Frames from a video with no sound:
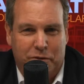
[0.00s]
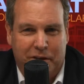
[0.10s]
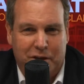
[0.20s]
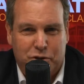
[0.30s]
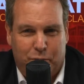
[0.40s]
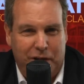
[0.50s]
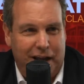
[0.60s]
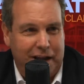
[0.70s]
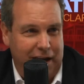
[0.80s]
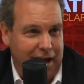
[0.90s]
thinks
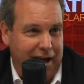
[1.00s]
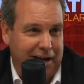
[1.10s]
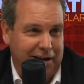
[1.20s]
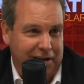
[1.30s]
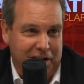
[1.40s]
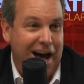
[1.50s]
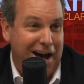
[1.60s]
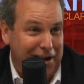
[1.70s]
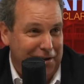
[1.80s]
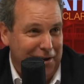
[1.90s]

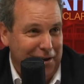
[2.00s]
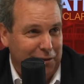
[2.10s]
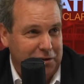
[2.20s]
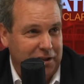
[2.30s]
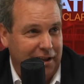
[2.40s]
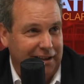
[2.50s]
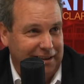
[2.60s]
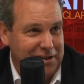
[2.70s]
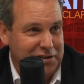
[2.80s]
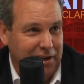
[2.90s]
$399.9 looks a lot
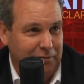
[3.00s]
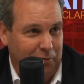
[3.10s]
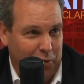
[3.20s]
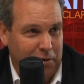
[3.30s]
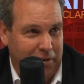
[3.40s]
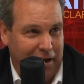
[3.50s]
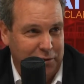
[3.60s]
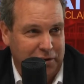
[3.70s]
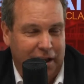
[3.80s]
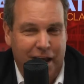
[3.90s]
less than
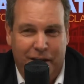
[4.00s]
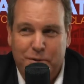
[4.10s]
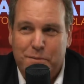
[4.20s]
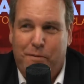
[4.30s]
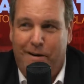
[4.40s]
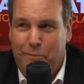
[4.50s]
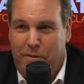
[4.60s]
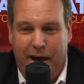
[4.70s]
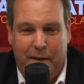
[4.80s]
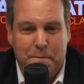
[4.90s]
$400,000. Here's the problem
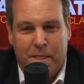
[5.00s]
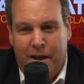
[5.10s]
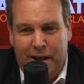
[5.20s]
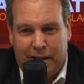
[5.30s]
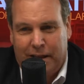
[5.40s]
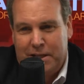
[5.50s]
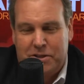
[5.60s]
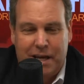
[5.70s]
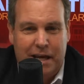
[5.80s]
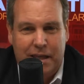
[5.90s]
with that. Let's
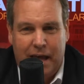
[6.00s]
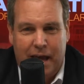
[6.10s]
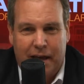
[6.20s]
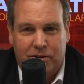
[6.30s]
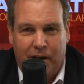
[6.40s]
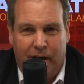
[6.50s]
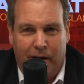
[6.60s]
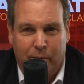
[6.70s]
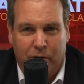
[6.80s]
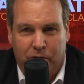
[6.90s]
say that
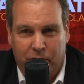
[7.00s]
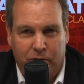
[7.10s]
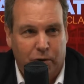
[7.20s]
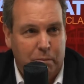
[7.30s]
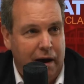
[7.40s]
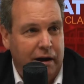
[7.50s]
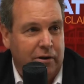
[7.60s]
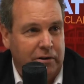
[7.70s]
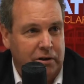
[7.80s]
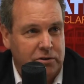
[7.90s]
you're a
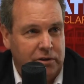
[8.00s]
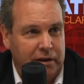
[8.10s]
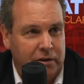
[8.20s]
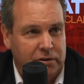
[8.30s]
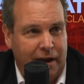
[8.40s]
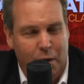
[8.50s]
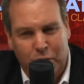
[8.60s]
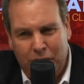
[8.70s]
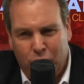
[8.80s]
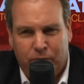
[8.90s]
buyer and you say, I
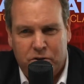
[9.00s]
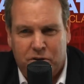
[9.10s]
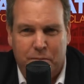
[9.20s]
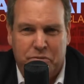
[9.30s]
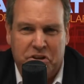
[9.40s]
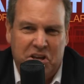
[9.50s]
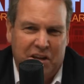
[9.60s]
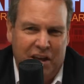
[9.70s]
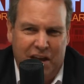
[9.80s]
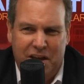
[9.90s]
want to look for
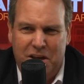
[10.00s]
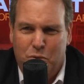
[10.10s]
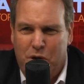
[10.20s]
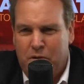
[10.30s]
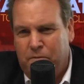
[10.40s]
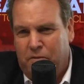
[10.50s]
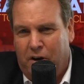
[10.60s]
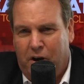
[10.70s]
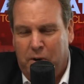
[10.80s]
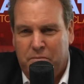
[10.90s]
something anywhere
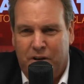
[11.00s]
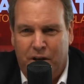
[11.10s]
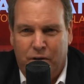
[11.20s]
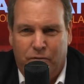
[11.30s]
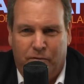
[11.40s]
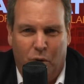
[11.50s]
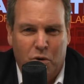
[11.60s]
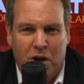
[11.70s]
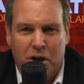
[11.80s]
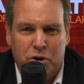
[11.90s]
from
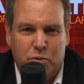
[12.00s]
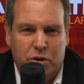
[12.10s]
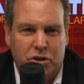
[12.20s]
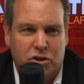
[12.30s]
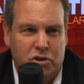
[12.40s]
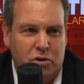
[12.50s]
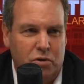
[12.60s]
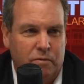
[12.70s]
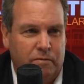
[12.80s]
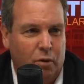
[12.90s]
$400
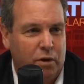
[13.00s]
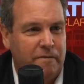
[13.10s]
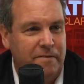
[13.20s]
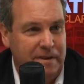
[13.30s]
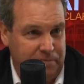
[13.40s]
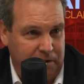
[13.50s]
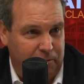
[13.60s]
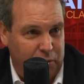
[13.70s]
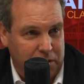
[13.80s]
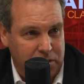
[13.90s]
to $450,
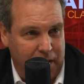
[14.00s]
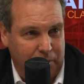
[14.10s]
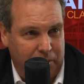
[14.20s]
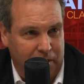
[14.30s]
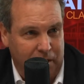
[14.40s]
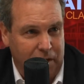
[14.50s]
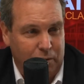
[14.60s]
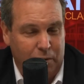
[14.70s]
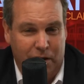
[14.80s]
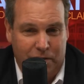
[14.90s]
for example.
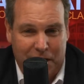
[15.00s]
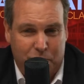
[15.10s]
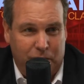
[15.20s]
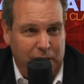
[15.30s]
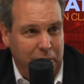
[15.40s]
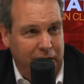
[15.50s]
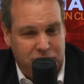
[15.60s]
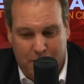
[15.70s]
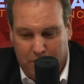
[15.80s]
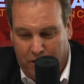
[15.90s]
Well, that's going to
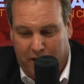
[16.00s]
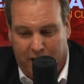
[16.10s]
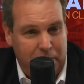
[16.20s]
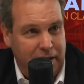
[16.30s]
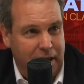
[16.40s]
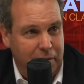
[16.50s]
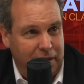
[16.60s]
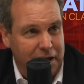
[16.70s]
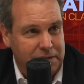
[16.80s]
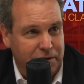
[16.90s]
eliminate someone looking up on the
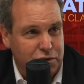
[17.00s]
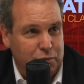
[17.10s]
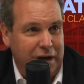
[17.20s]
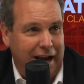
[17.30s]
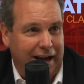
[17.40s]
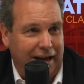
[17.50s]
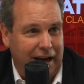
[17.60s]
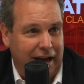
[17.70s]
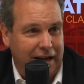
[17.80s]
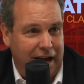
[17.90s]
MLS if it's
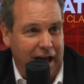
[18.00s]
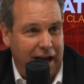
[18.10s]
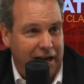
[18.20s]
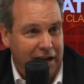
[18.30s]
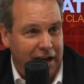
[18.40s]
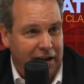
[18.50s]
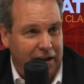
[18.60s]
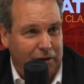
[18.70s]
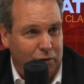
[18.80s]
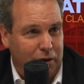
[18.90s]
$399.9.
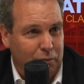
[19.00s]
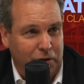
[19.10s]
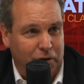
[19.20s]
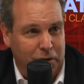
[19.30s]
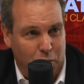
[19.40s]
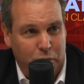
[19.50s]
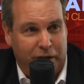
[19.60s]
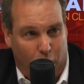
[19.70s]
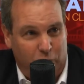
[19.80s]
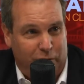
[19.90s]
It'll go. You
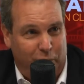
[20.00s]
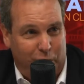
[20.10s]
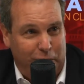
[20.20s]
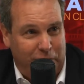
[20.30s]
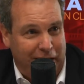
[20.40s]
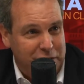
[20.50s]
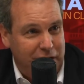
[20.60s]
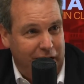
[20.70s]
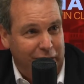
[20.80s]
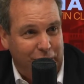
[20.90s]
won't get over
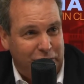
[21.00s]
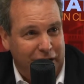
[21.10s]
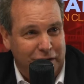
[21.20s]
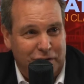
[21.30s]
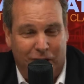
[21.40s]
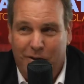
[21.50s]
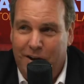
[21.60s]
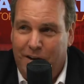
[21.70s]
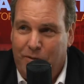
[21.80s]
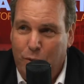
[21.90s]
$400,000.
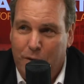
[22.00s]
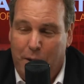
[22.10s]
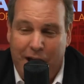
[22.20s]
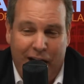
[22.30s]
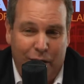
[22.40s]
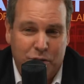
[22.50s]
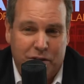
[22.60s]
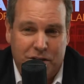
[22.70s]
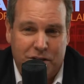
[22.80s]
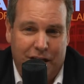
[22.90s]
So if you want to buy a
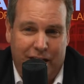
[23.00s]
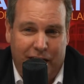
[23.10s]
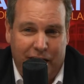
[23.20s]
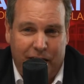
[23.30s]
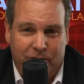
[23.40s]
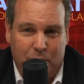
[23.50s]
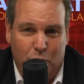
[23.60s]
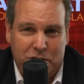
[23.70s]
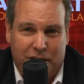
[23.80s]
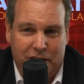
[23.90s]
house that say, if
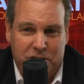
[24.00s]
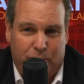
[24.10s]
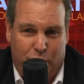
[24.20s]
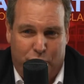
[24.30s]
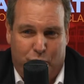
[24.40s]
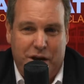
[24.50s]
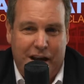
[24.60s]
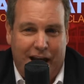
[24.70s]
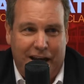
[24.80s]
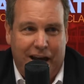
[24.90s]
someone wants to list it for
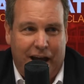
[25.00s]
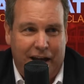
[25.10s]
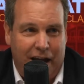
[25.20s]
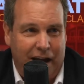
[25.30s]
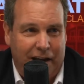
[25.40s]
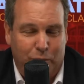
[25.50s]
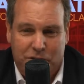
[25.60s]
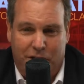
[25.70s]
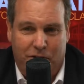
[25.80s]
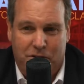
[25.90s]
$399.9,
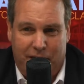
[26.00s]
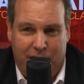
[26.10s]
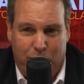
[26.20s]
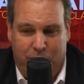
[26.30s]
we say no, you got to